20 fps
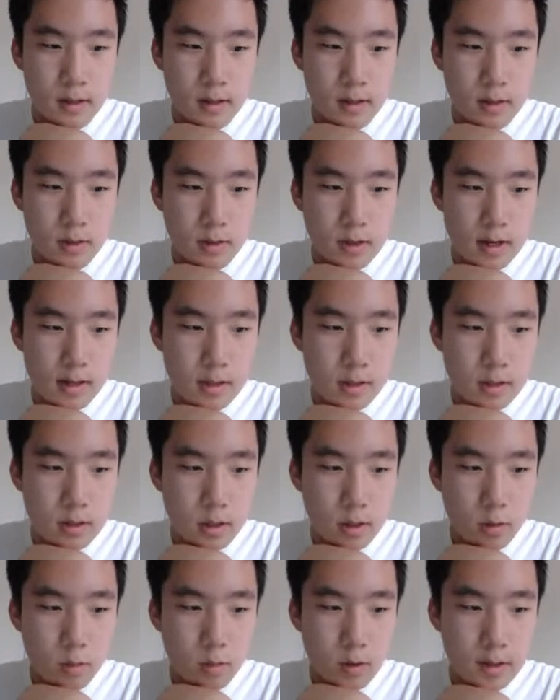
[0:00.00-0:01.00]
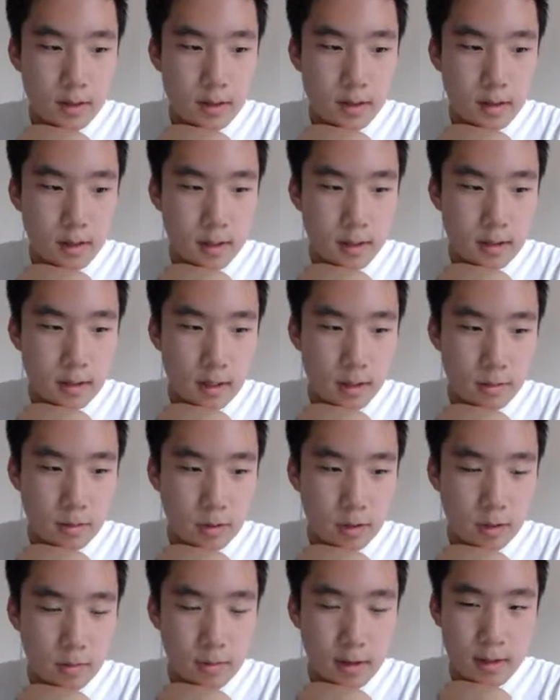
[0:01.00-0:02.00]
do you guys know what the
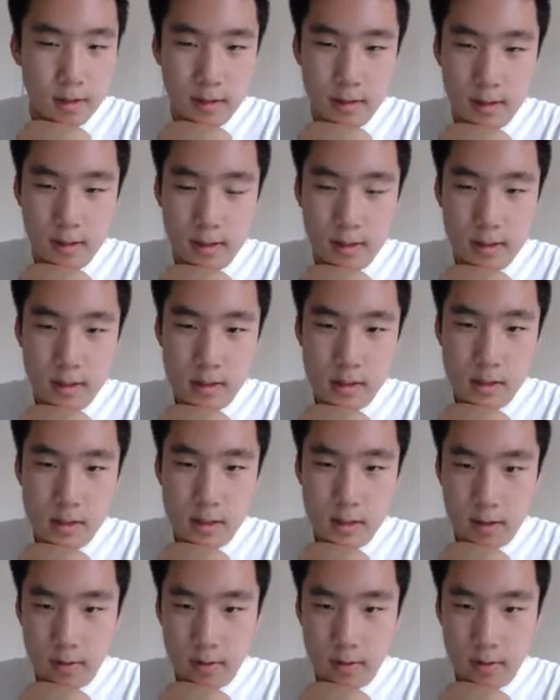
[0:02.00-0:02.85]
substring method is?